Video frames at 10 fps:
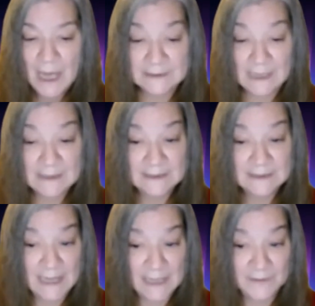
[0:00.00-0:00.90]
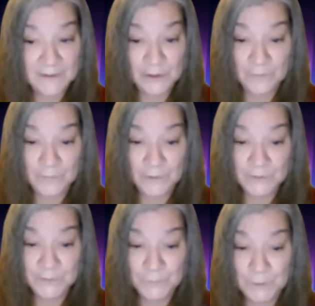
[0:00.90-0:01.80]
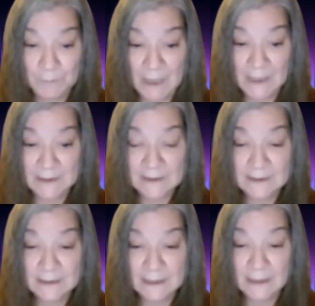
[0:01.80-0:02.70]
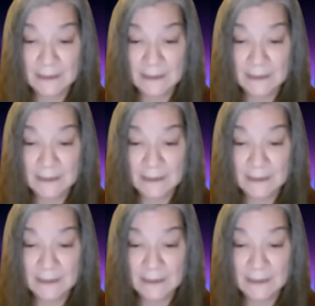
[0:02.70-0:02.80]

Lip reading: It does say that over those 4 months,